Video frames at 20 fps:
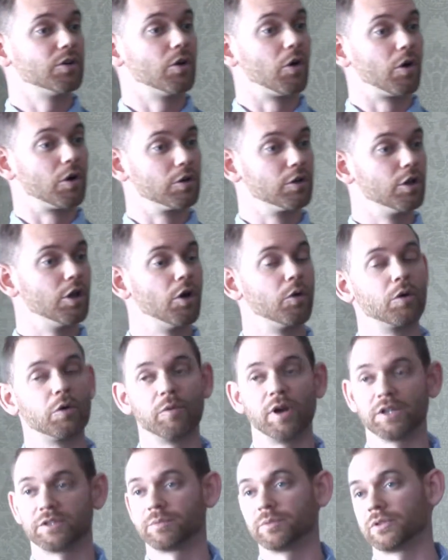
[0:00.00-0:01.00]
or lower
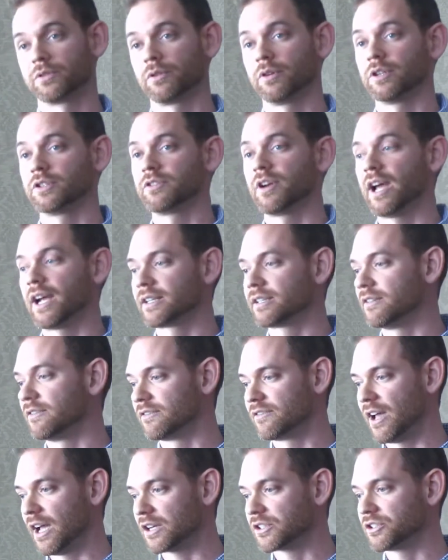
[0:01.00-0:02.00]
respiratory tract
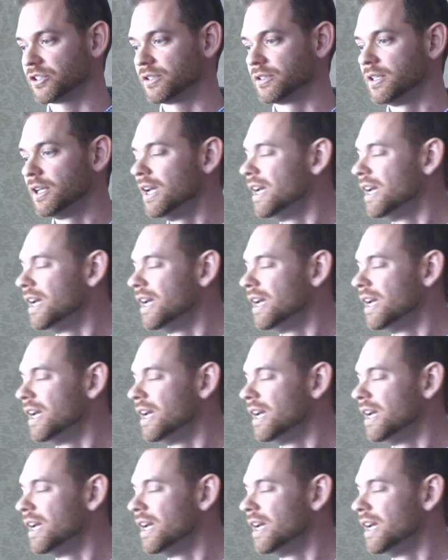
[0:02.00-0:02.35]
infection.